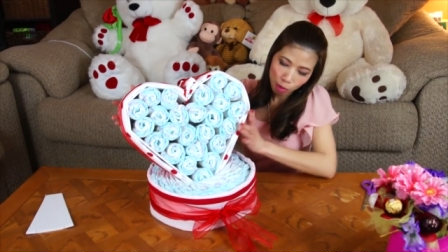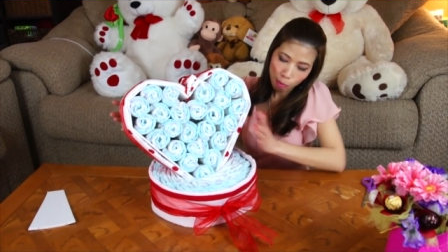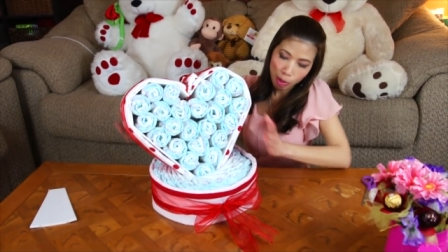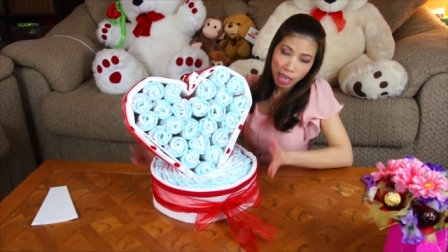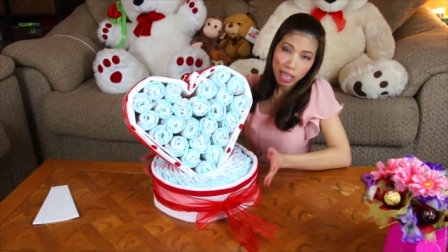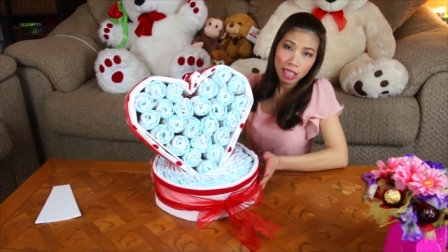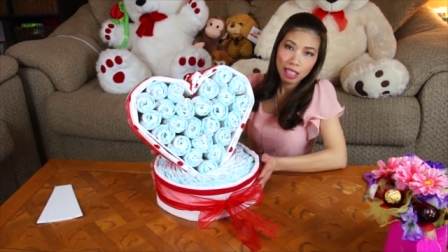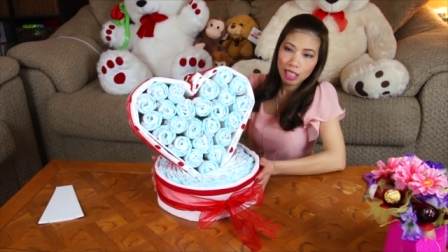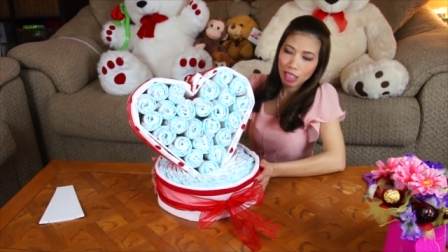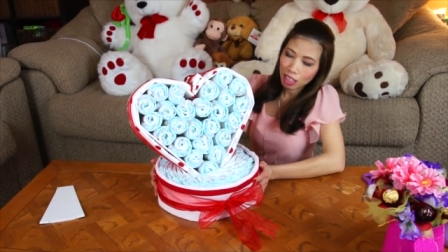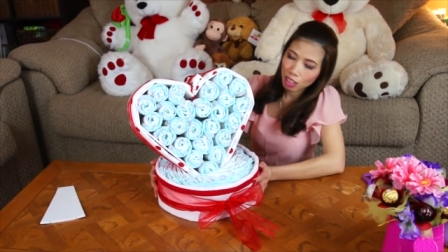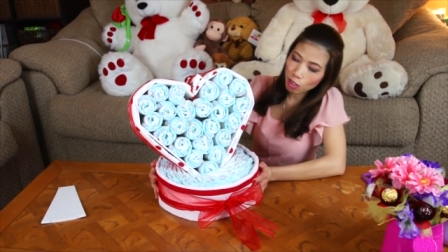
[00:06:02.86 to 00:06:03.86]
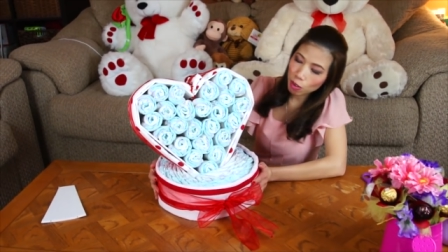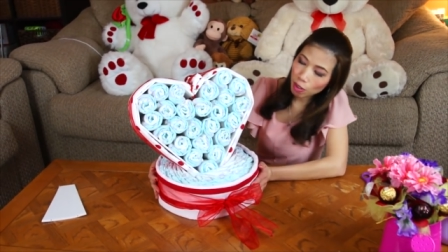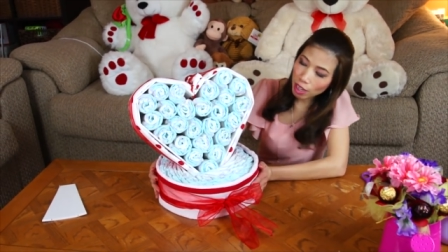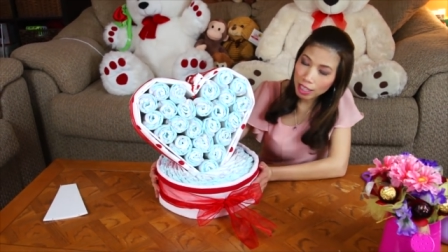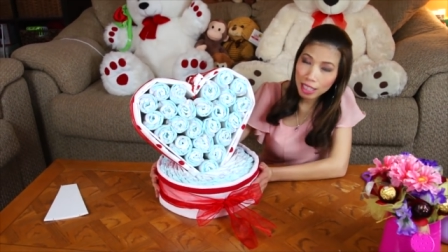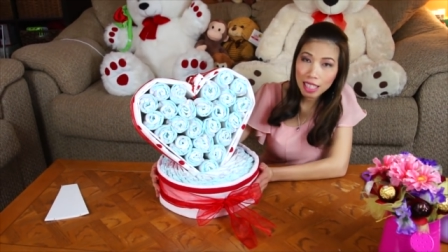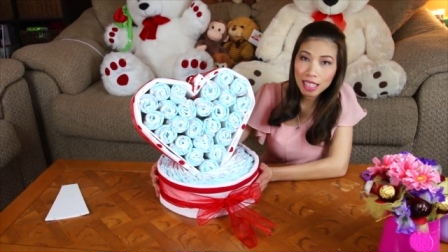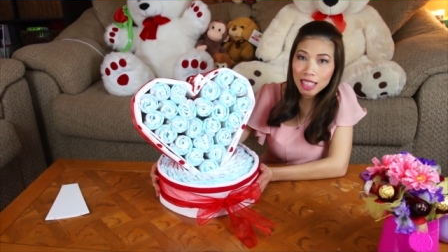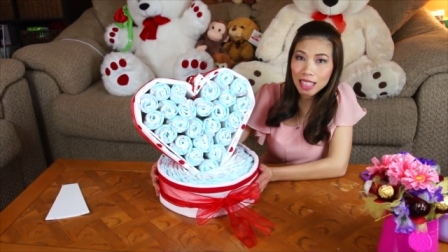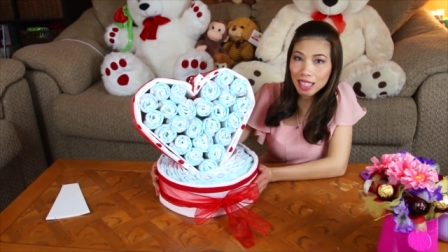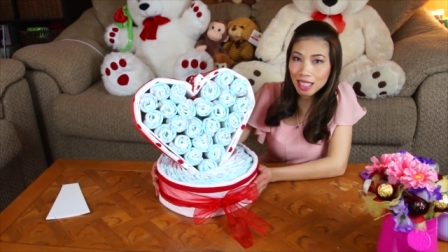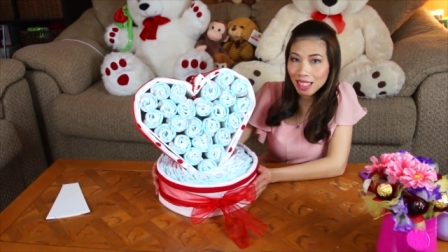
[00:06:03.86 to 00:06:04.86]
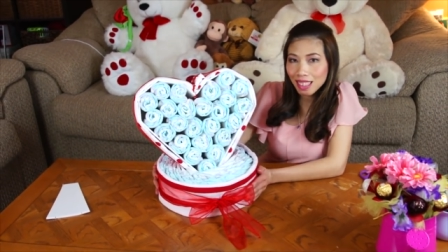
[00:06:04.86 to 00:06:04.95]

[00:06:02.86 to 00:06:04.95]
the base just look like this